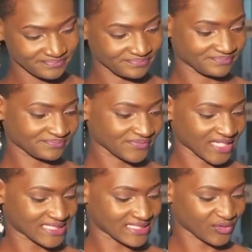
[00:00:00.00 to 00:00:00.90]
Mm-hmm.
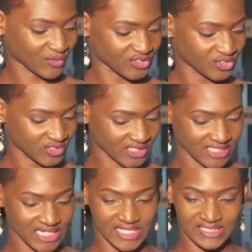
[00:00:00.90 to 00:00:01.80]
That is a question
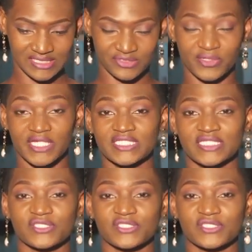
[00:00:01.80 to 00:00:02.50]
and the answers are right here.